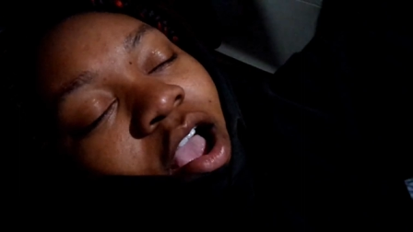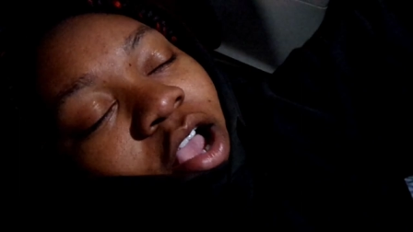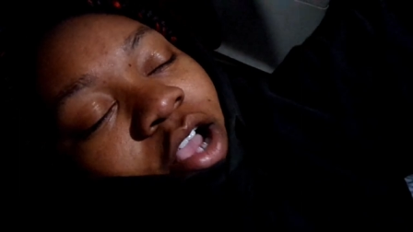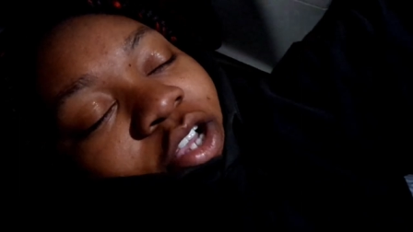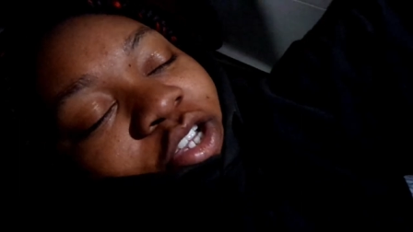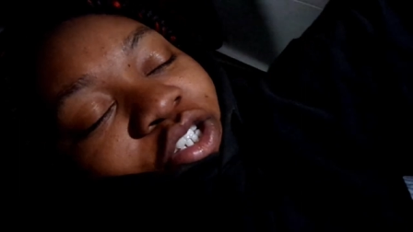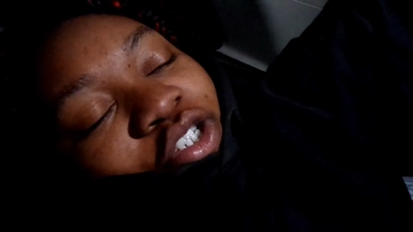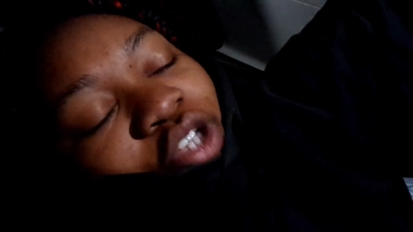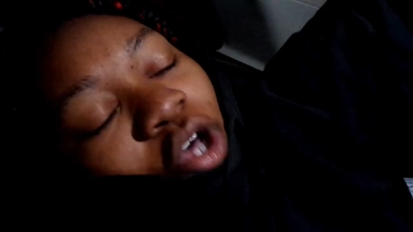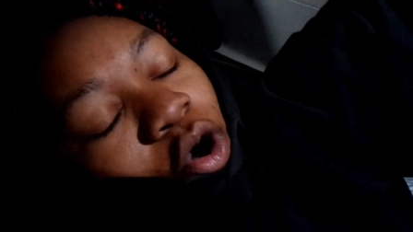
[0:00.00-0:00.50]

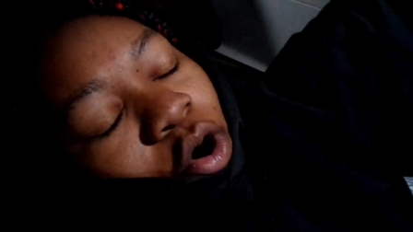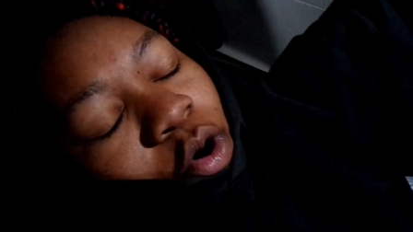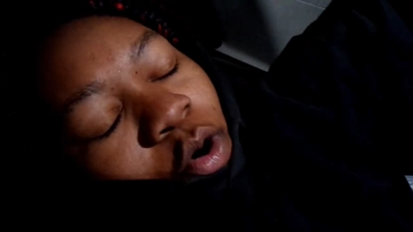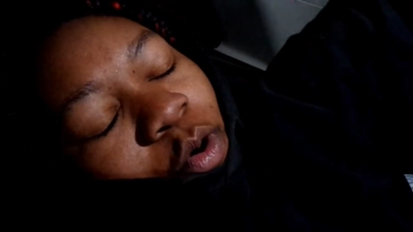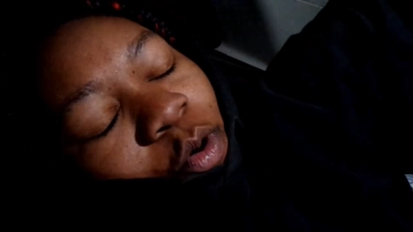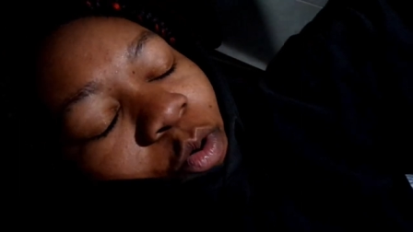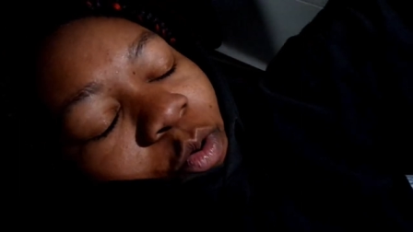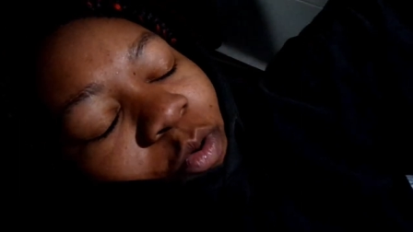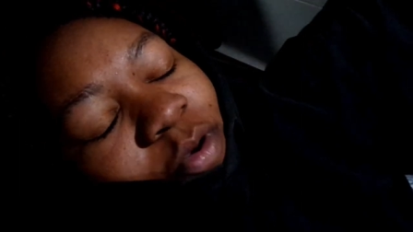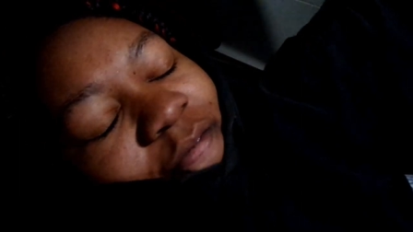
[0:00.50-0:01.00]

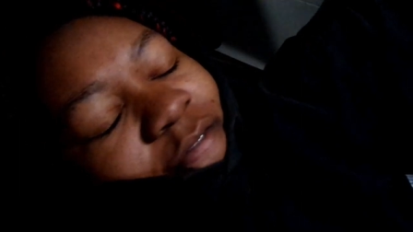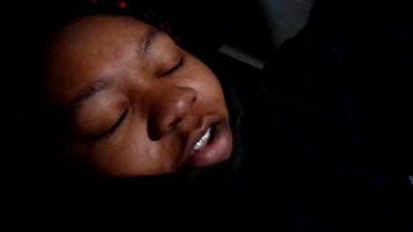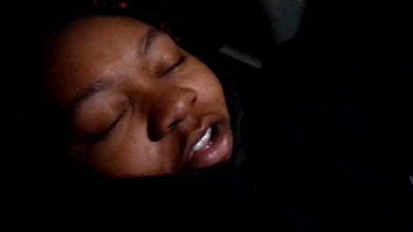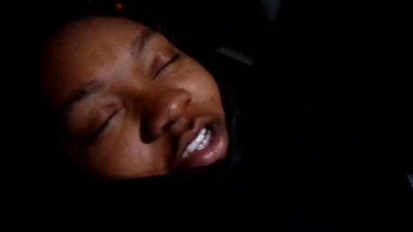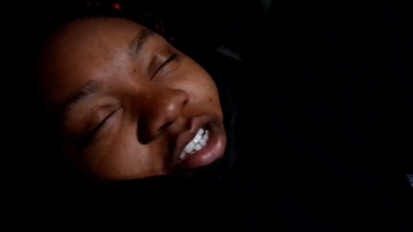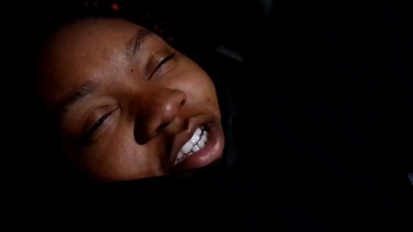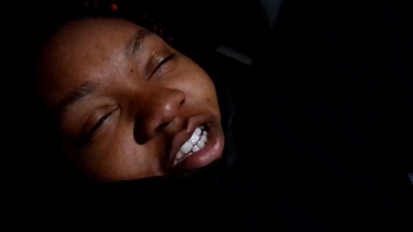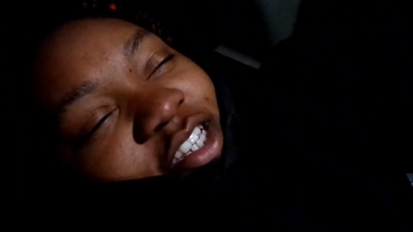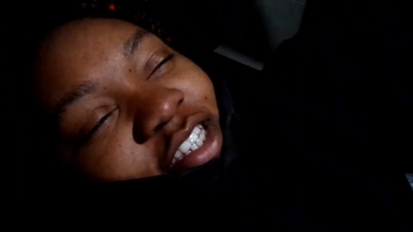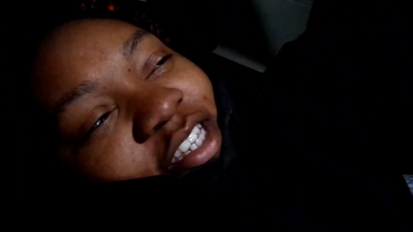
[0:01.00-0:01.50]
So we finna
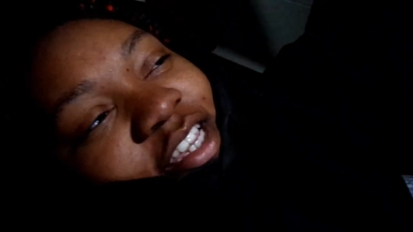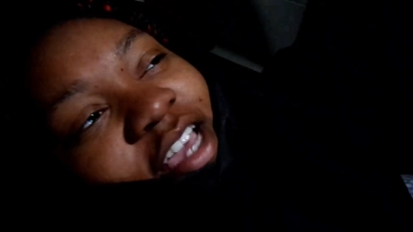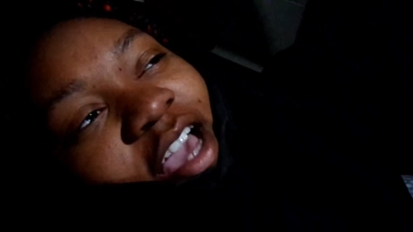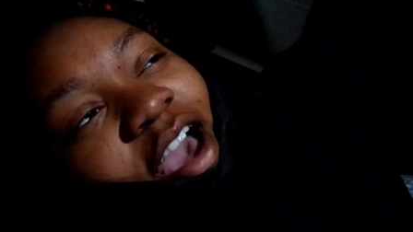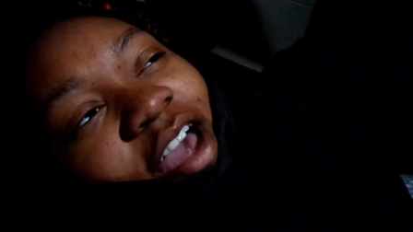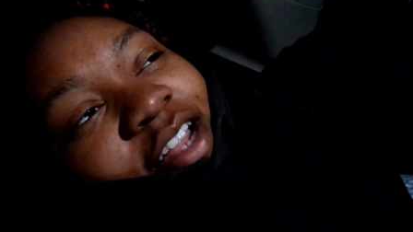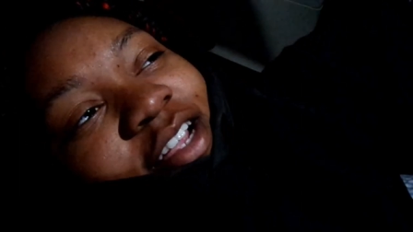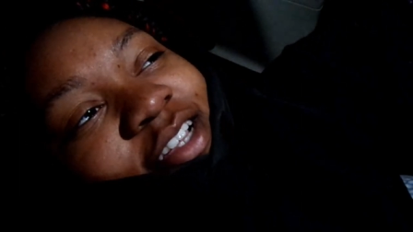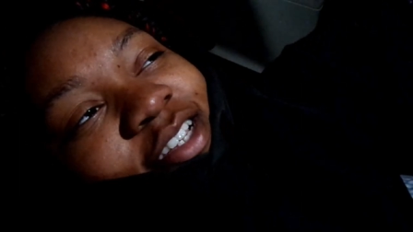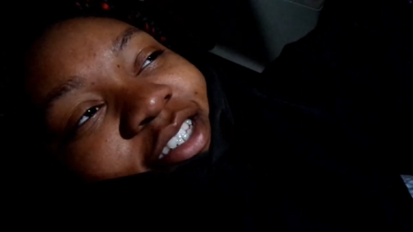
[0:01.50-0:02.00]
just see how
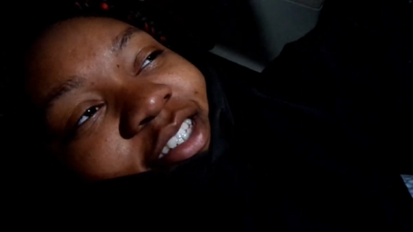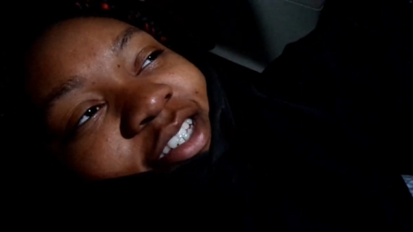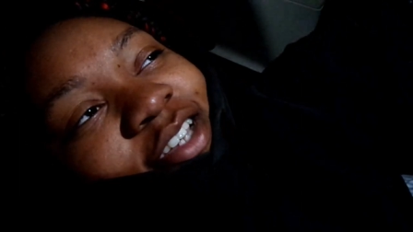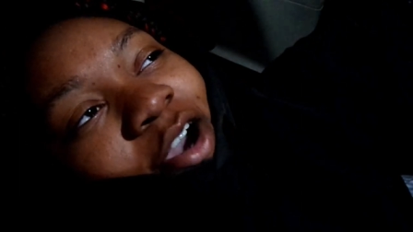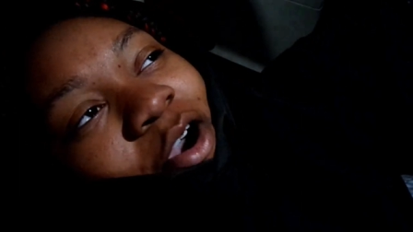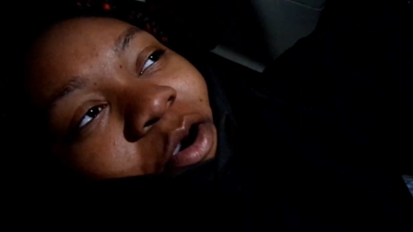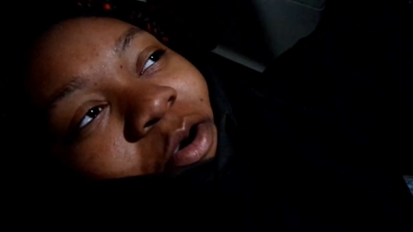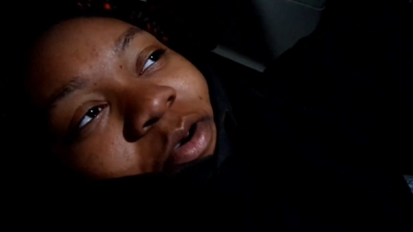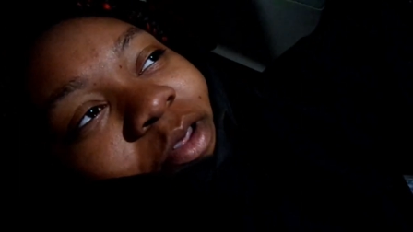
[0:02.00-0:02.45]
this go.